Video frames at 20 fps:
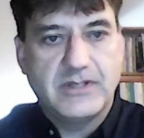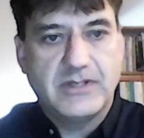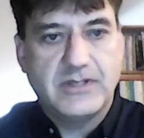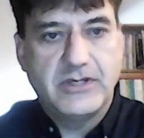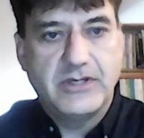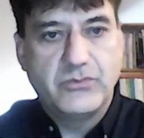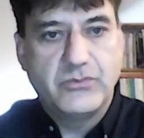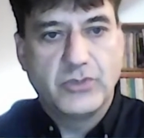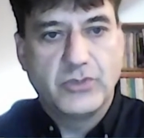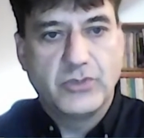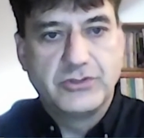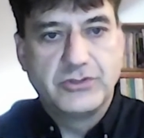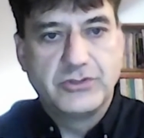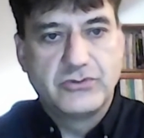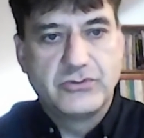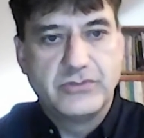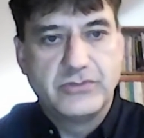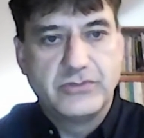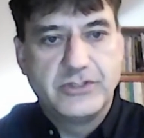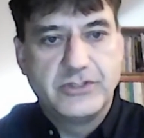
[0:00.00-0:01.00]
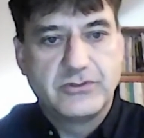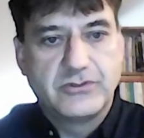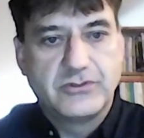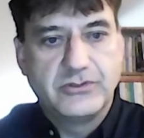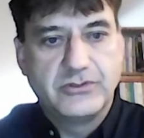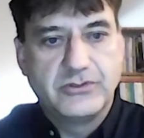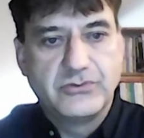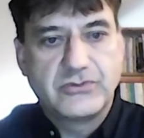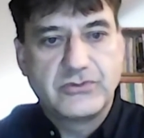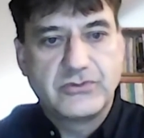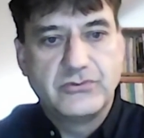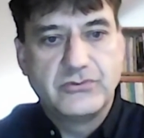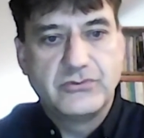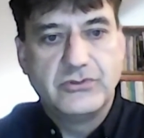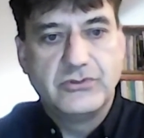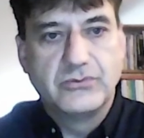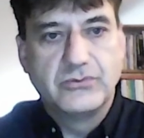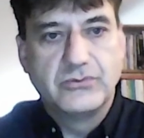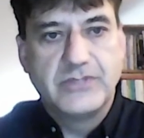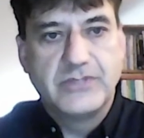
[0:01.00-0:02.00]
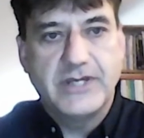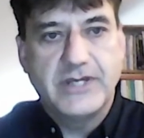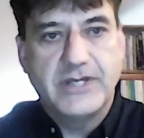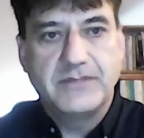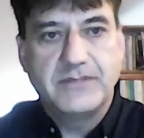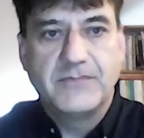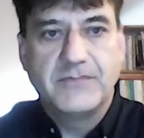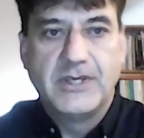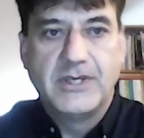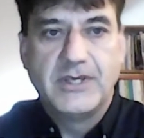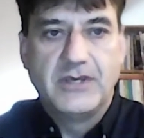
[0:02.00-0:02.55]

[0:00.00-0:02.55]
I want to introduce to you, then